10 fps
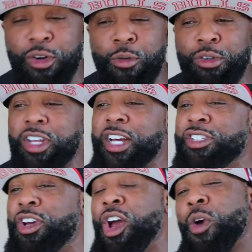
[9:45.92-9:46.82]

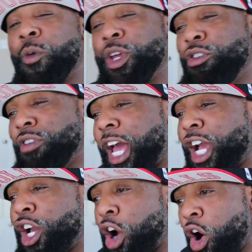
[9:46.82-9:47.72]
rotation, when you
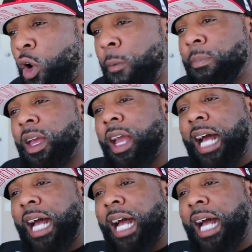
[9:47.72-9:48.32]
let go